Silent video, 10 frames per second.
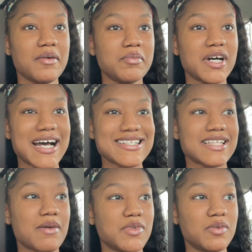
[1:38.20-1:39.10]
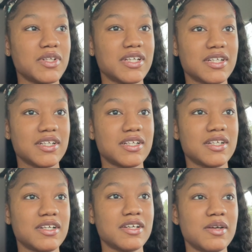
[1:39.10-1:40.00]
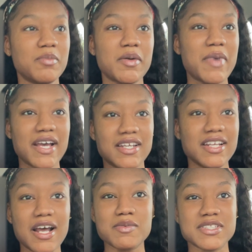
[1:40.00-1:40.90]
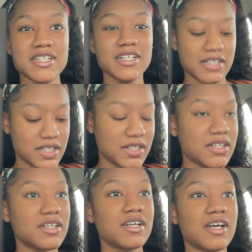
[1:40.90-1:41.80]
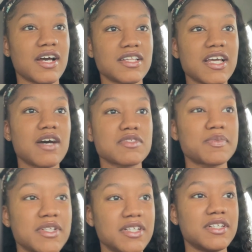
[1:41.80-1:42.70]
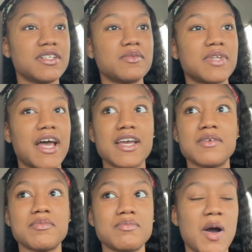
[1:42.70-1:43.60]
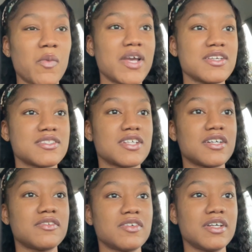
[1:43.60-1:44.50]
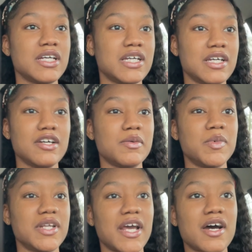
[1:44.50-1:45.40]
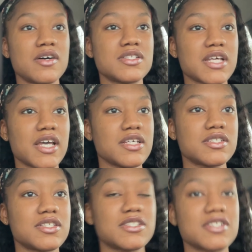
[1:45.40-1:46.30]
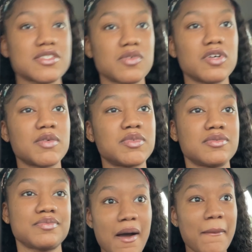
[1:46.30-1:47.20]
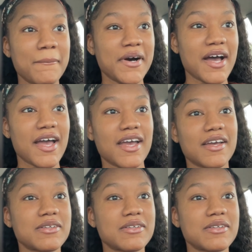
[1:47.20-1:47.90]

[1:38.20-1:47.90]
but I stopped doing it. But back then I was good. I think I was pretty good with like my weight and stuff, but now it's like it's, it's just horrible. But